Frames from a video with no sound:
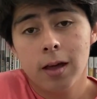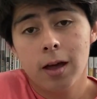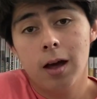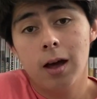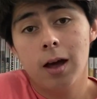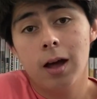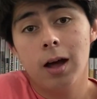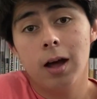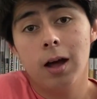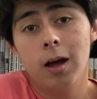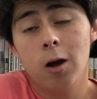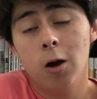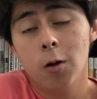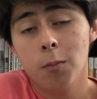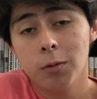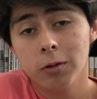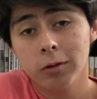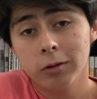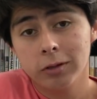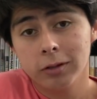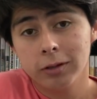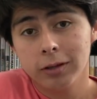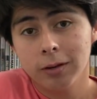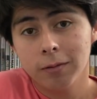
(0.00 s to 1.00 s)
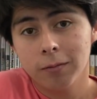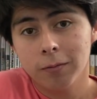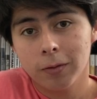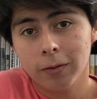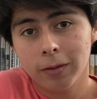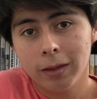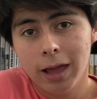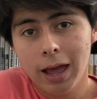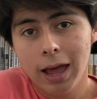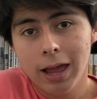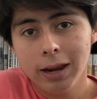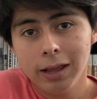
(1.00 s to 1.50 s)
Hope you tune in for
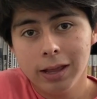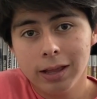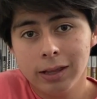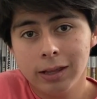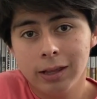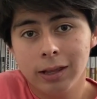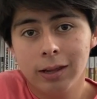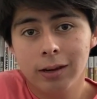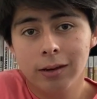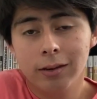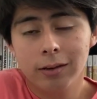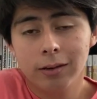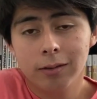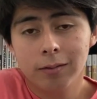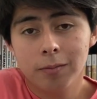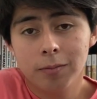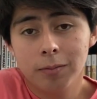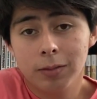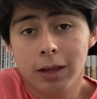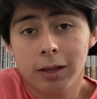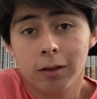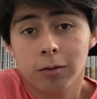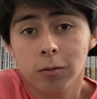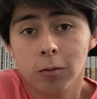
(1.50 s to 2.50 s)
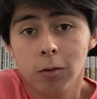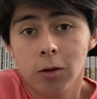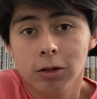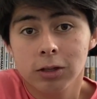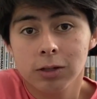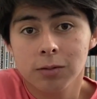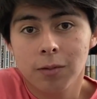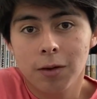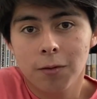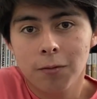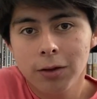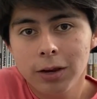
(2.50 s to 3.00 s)
that, and thanks for
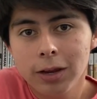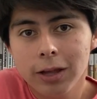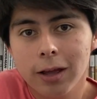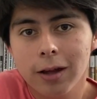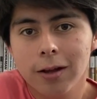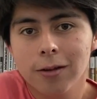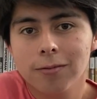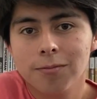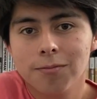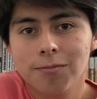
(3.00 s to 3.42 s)
watching my video.